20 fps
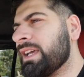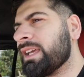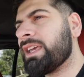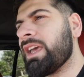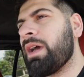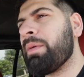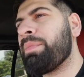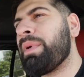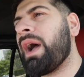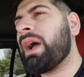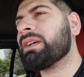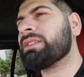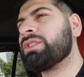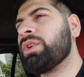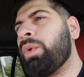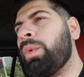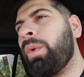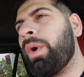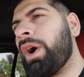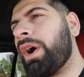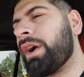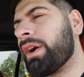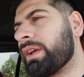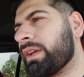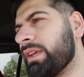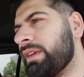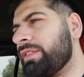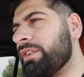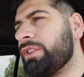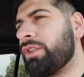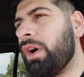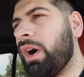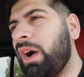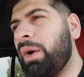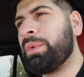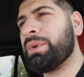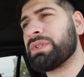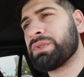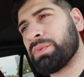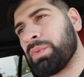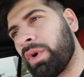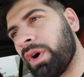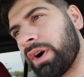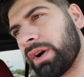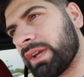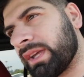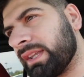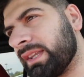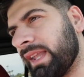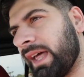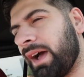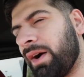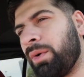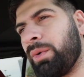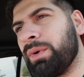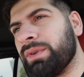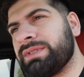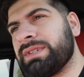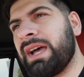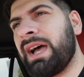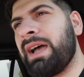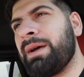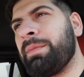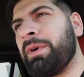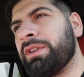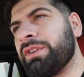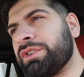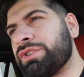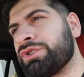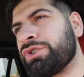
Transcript: get back to work, even though I was working that whole time on the